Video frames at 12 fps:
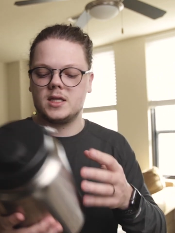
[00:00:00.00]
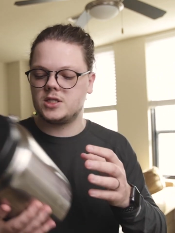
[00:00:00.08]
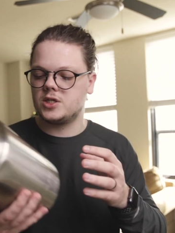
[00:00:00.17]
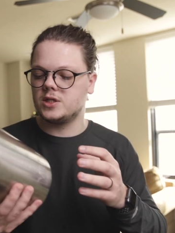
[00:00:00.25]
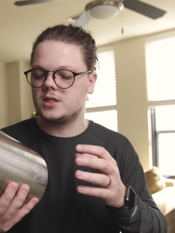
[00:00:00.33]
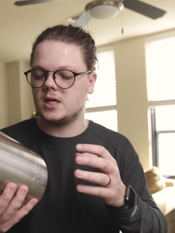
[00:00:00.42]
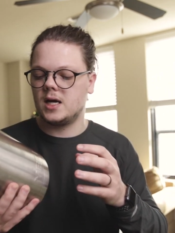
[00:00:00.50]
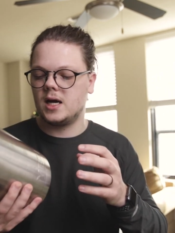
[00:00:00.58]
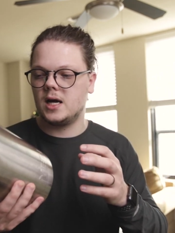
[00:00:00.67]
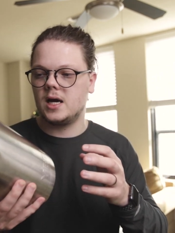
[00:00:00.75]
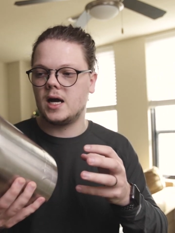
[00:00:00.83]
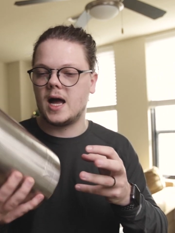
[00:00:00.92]
It's just
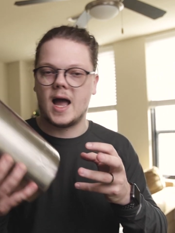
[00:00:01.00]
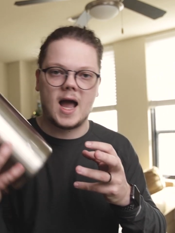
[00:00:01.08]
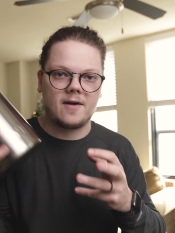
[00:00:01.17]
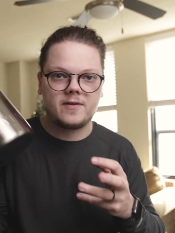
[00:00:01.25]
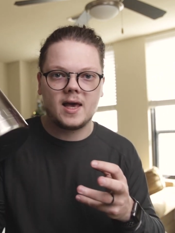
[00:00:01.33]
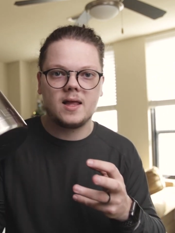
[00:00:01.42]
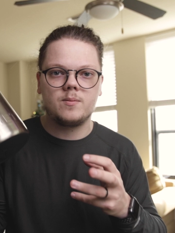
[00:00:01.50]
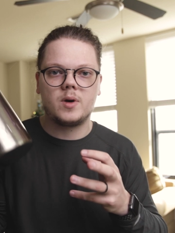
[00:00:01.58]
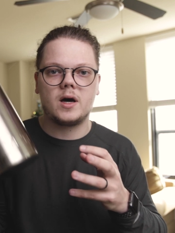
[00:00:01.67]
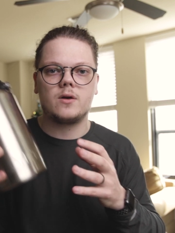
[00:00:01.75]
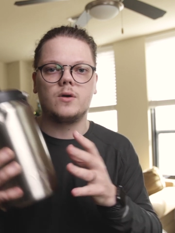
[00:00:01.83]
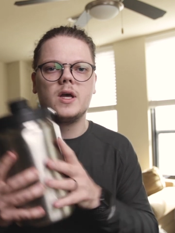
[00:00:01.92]
a half-gallon
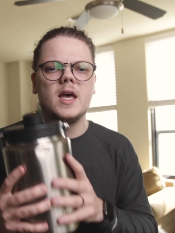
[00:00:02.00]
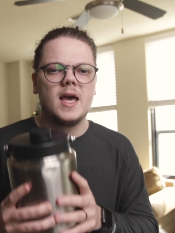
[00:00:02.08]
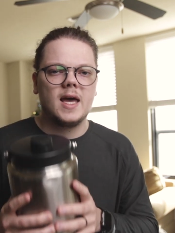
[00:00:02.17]
bottle,